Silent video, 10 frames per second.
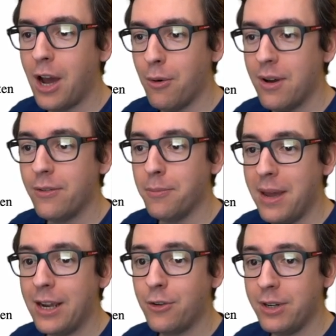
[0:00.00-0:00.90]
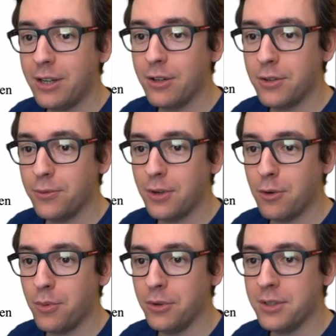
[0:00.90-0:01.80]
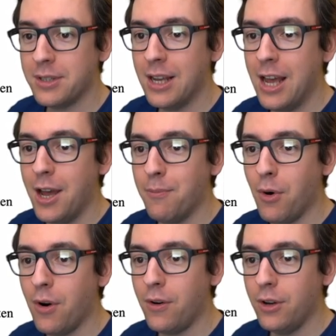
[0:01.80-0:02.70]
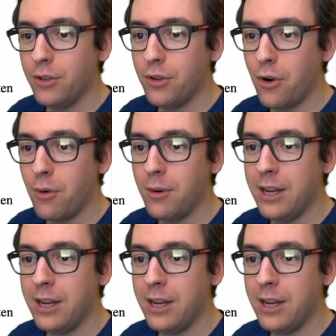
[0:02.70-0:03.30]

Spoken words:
however, make critical software components more thoroughly